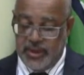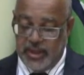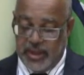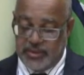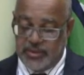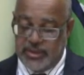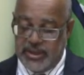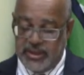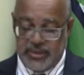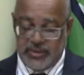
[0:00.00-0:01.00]
and to
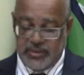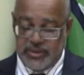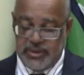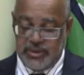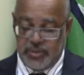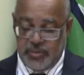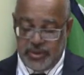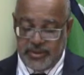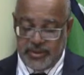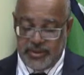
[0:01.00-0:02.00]
take the strategic
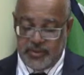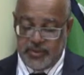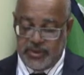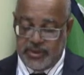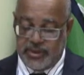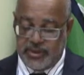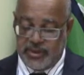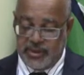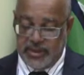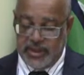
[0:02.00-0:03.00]
partnership to
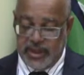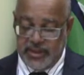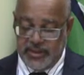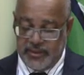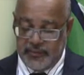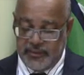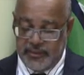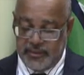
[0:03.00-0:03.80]
another and higher level.